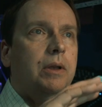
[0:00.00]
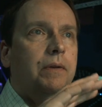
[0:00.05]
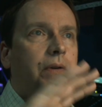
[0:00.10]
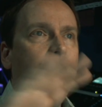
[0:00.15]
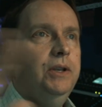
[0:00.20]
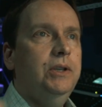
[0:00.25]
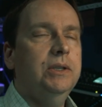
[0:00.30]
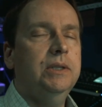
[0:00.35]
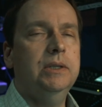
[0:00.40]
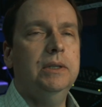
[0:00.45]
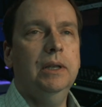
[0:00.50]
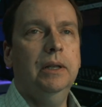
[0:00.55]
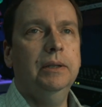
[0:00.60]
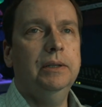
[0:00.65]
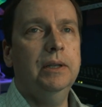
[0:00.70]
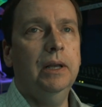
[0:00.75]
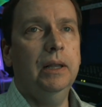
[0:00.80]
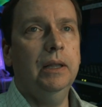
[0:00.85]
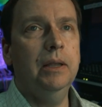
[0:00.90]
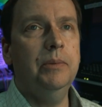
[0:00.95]
if I just
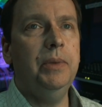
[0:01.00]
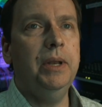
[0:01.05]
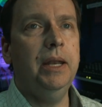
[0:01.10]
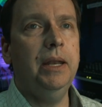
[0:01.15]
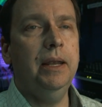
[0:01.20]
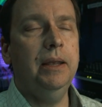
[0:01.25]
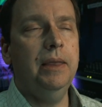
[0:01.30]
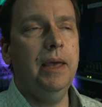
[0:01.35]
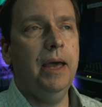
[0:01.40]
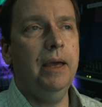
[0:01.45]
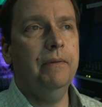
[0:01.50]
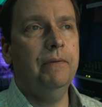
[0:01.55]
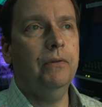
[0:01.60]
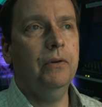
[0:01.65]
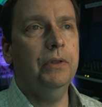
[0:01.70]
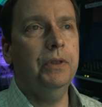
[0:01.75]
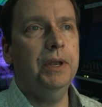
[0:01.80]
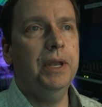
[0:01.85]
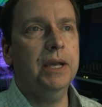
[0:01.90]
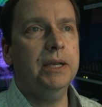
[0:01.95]
eliminated that
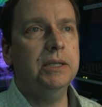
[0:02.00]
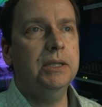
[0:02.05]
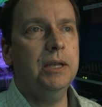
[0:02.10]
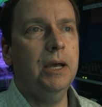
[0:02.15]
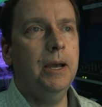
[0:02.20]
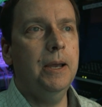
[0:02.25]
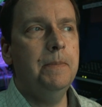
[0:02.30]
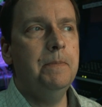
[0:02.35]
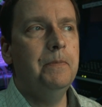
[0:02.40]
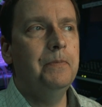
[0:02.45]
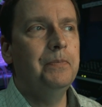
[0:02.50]
for the next time